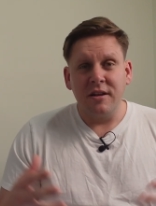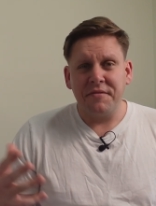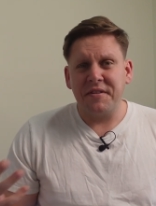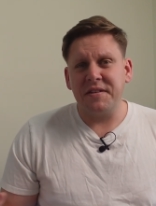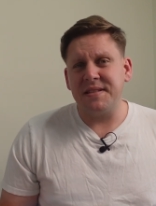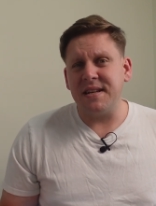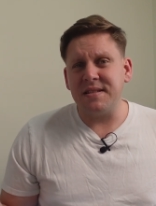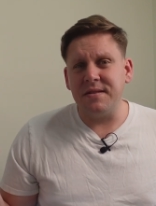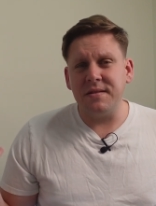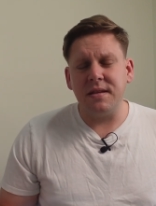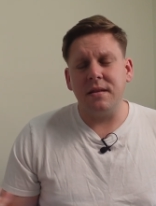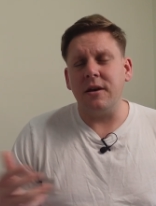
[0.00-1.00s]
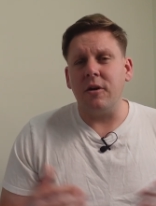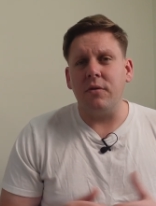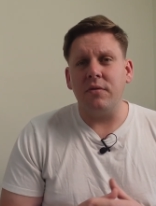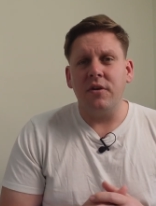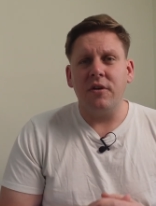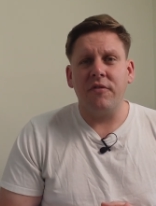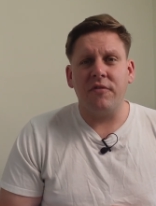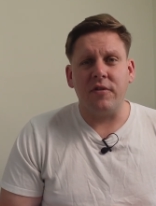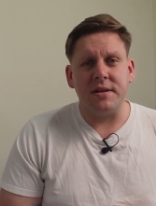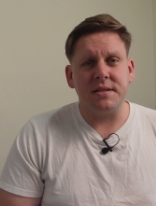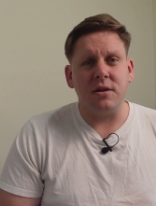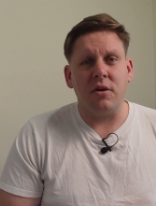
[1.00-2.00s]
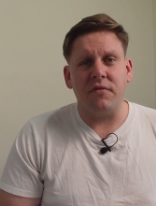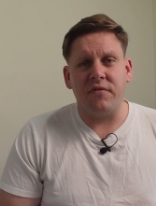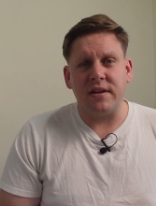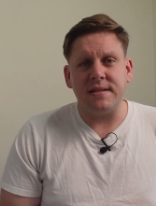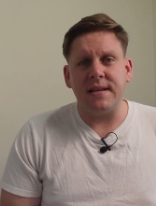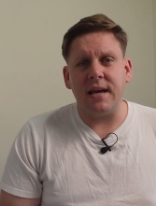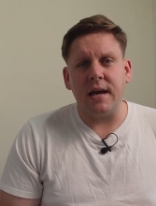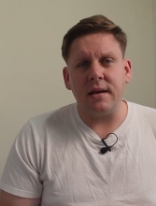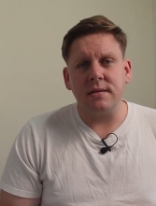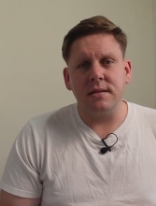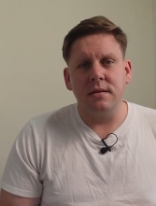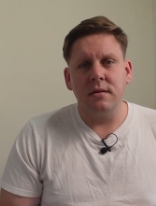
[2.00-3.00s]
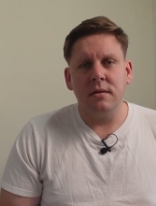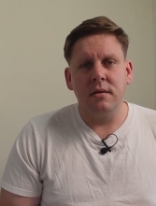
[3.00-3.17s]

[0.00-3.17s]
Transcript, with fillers: because that's using the old Freestyle VTX.